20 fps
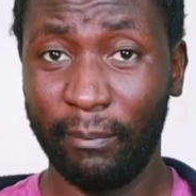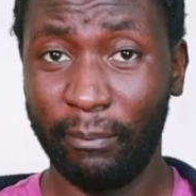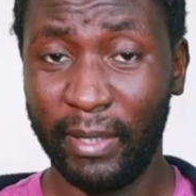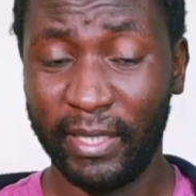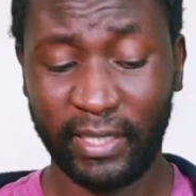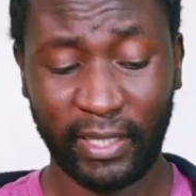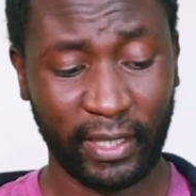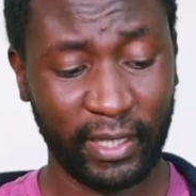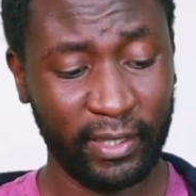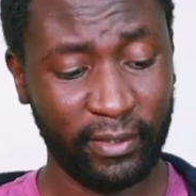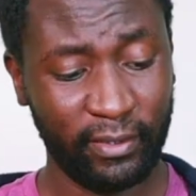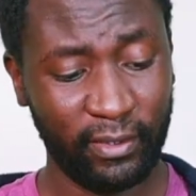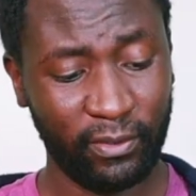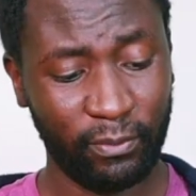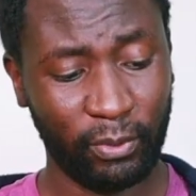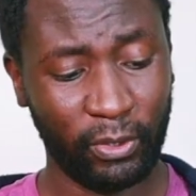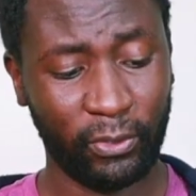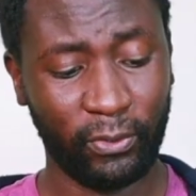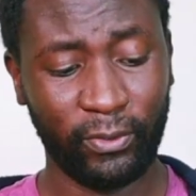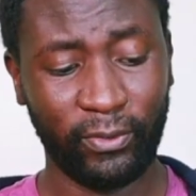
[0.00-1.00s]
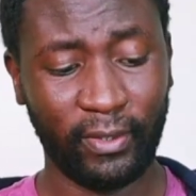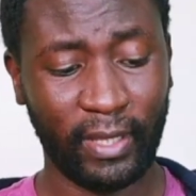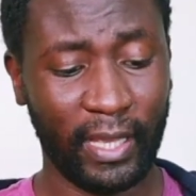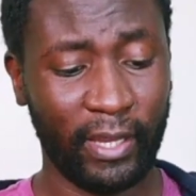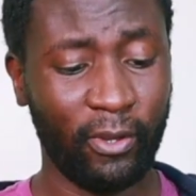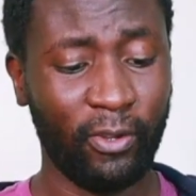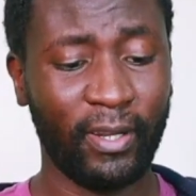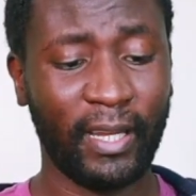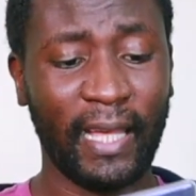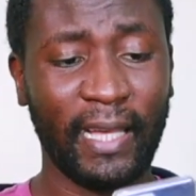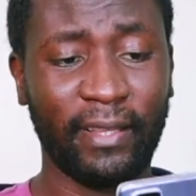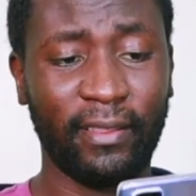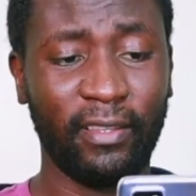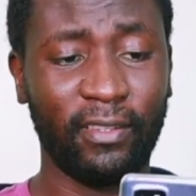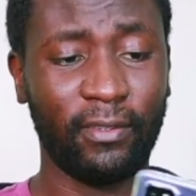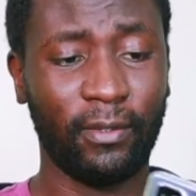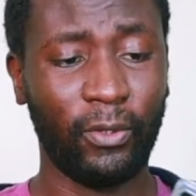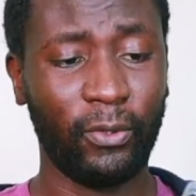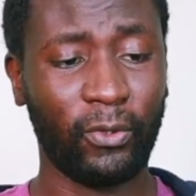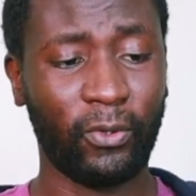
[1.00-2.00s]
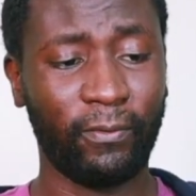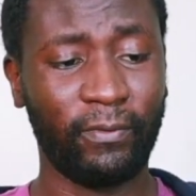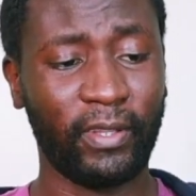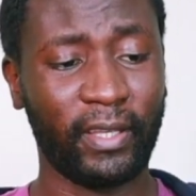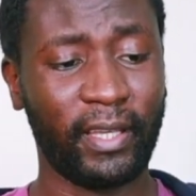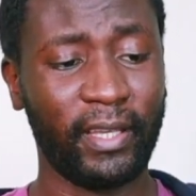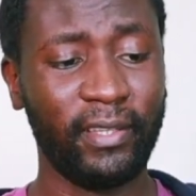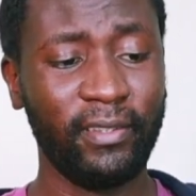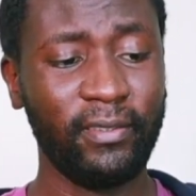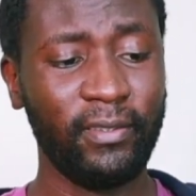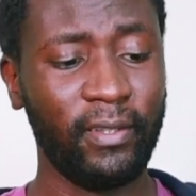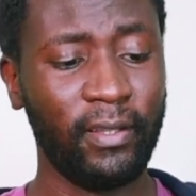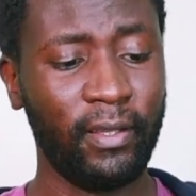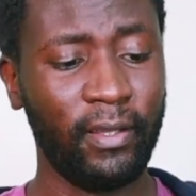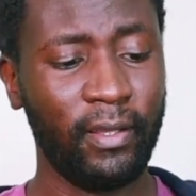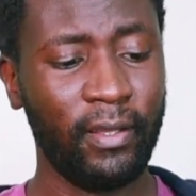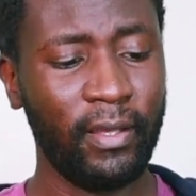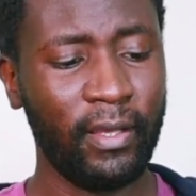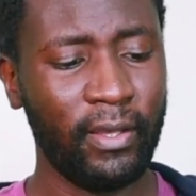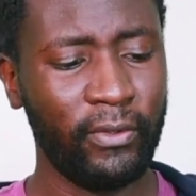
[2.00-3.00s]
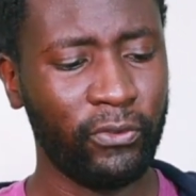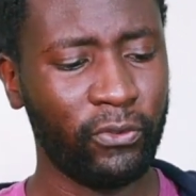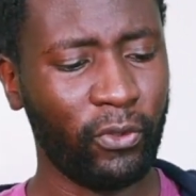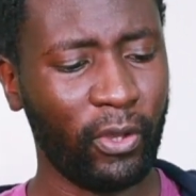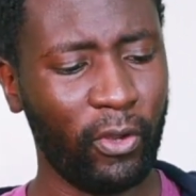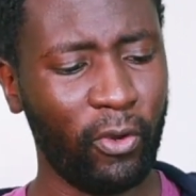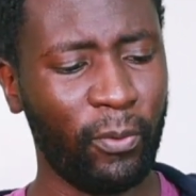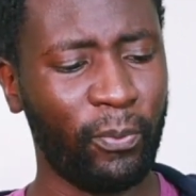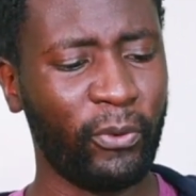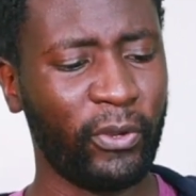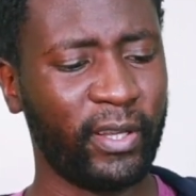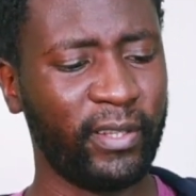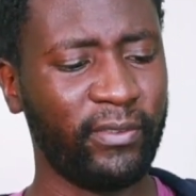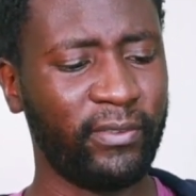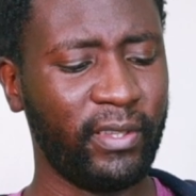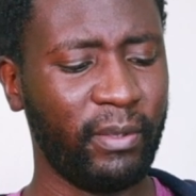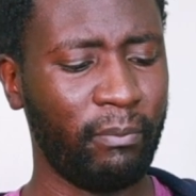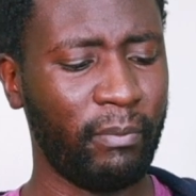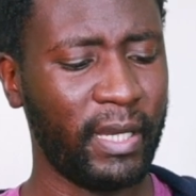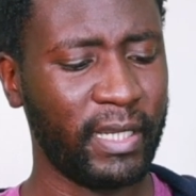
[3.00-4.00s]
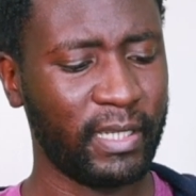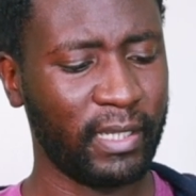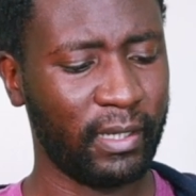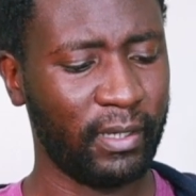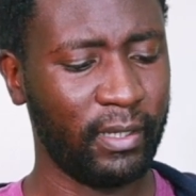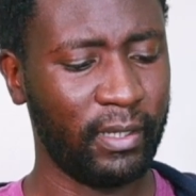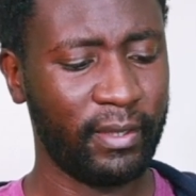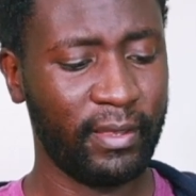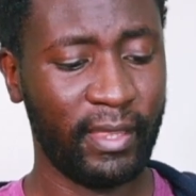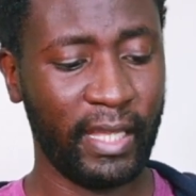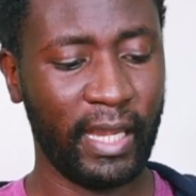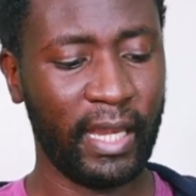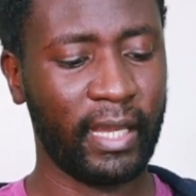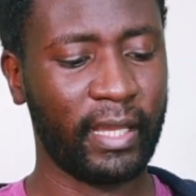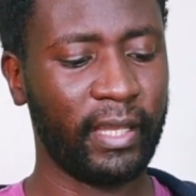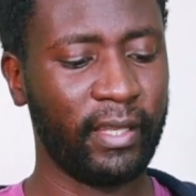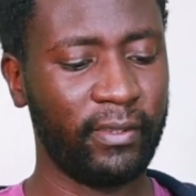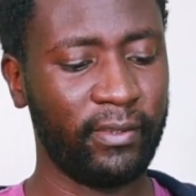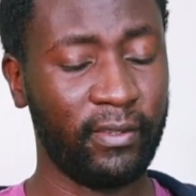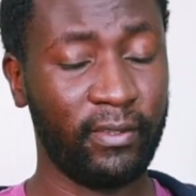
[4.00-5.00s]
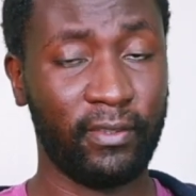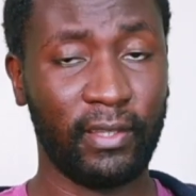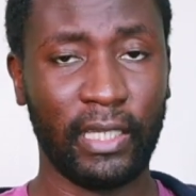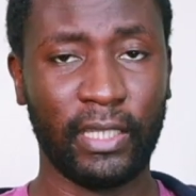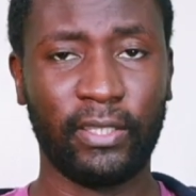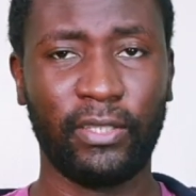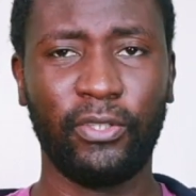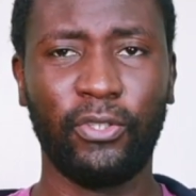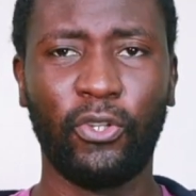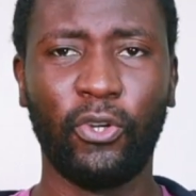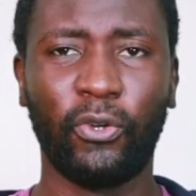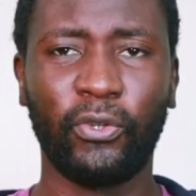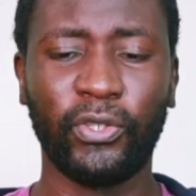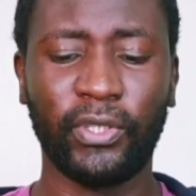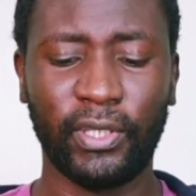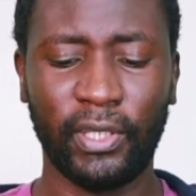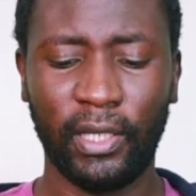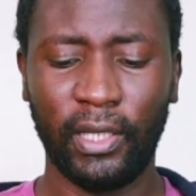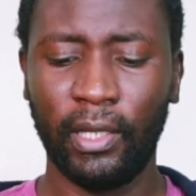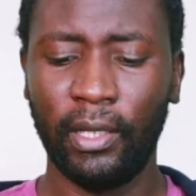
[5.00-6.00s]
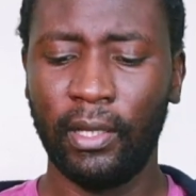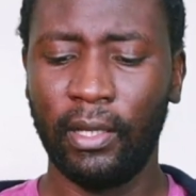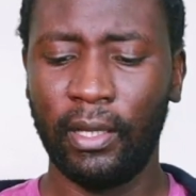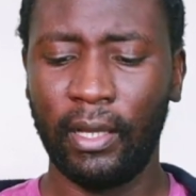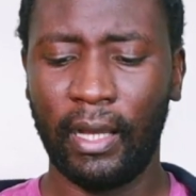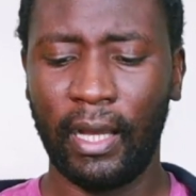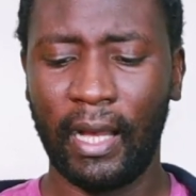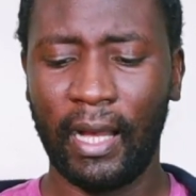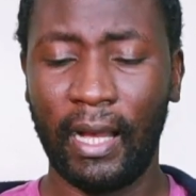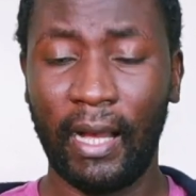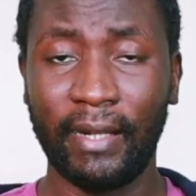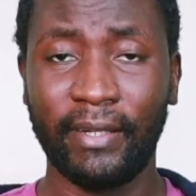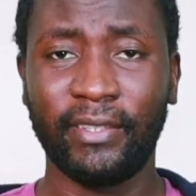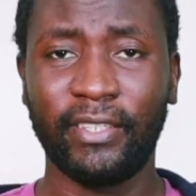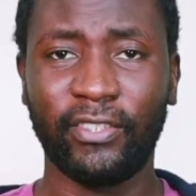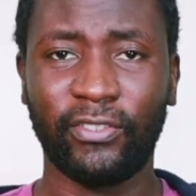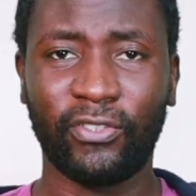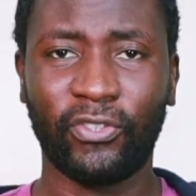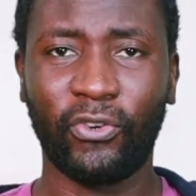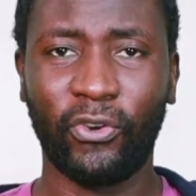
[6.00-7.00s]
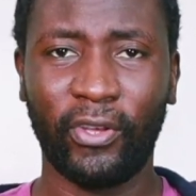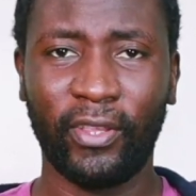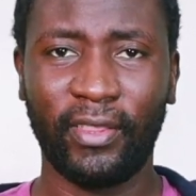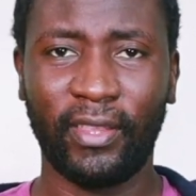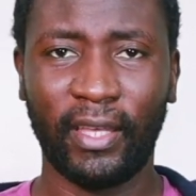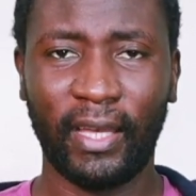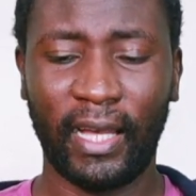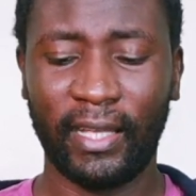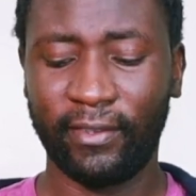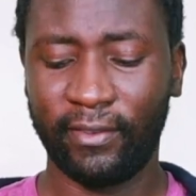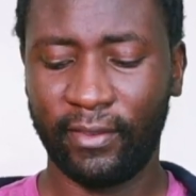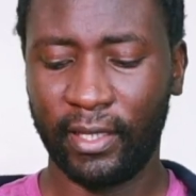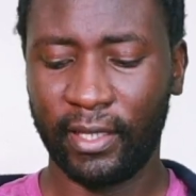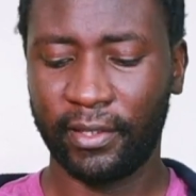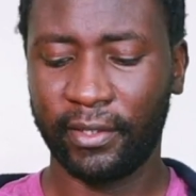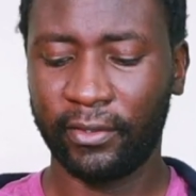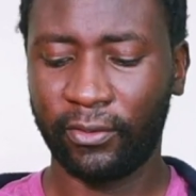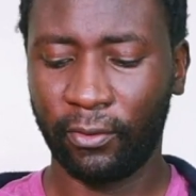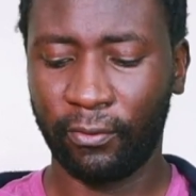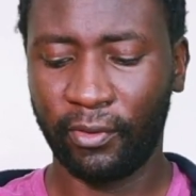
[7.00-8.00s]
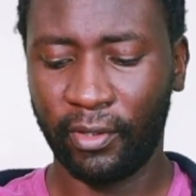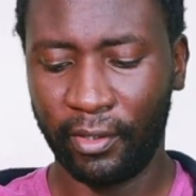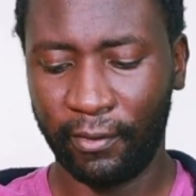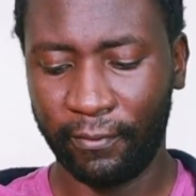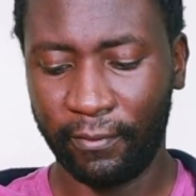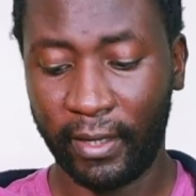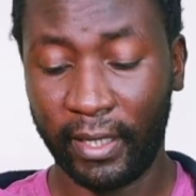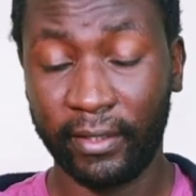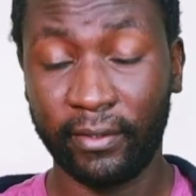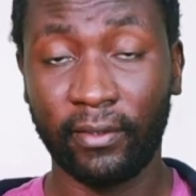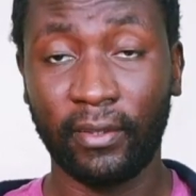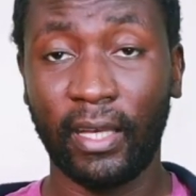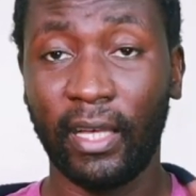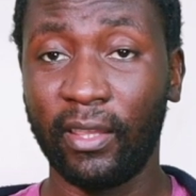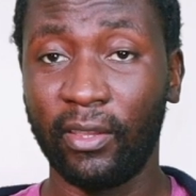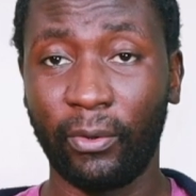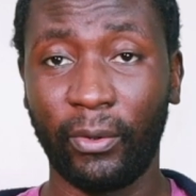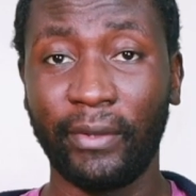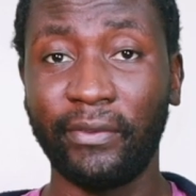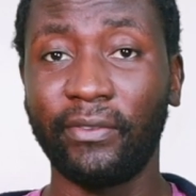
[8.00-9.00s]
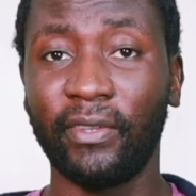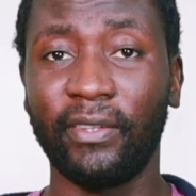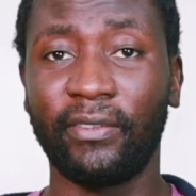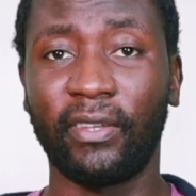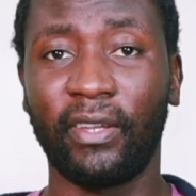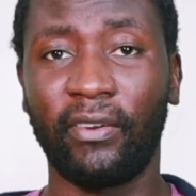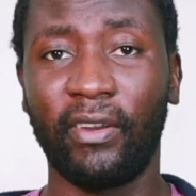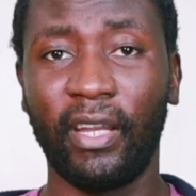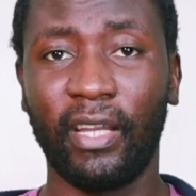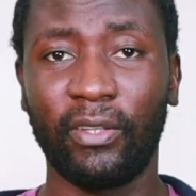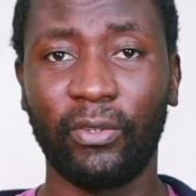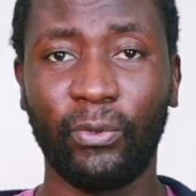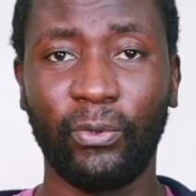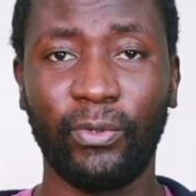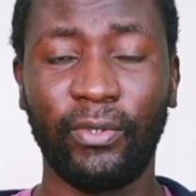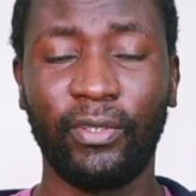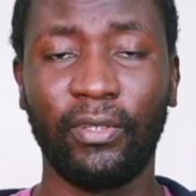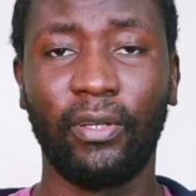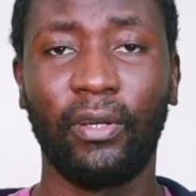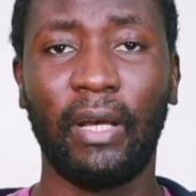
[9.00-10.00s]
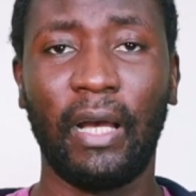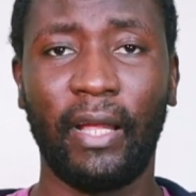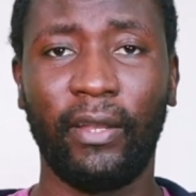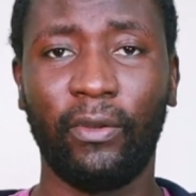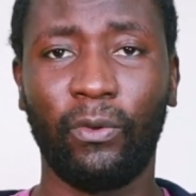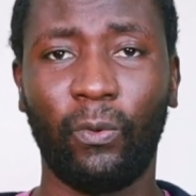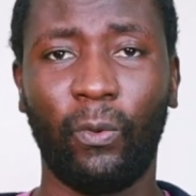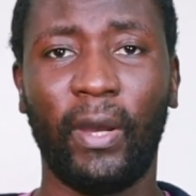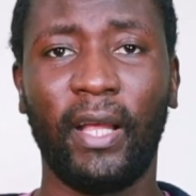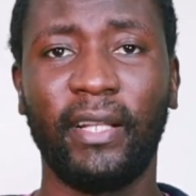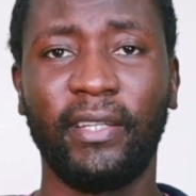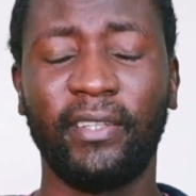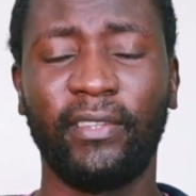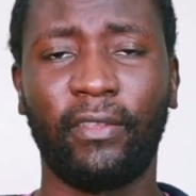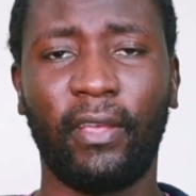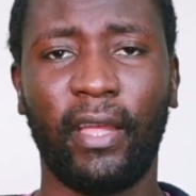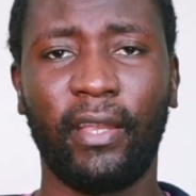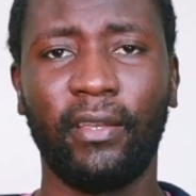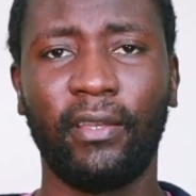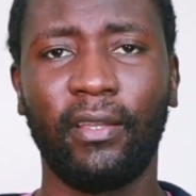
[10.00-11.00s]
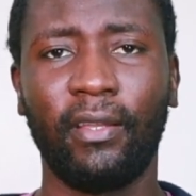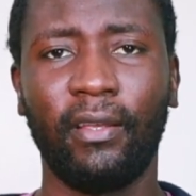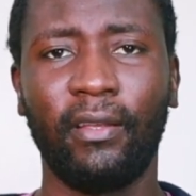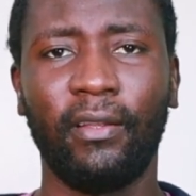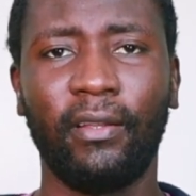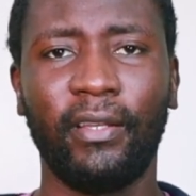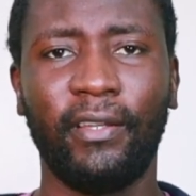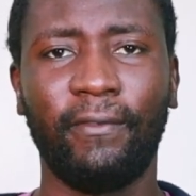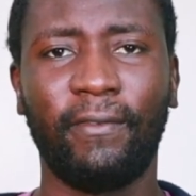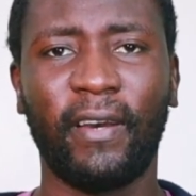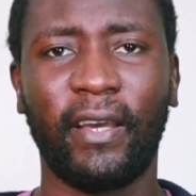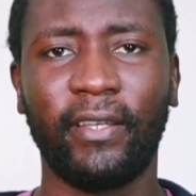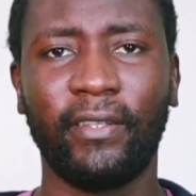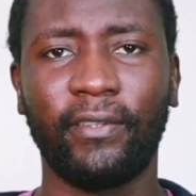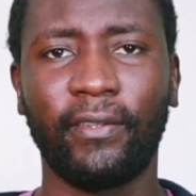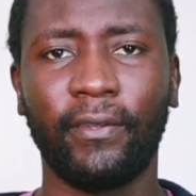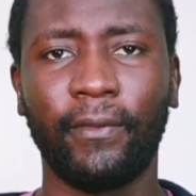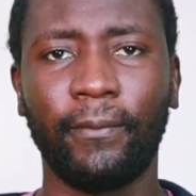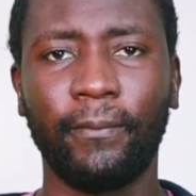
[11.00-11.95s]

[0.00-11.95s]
better cases, because I don't like this look of the case. So I hope we can see better, thinner cases that don't destroy the aesthetics of the device. Otherwise, it's a really good and well-designed device.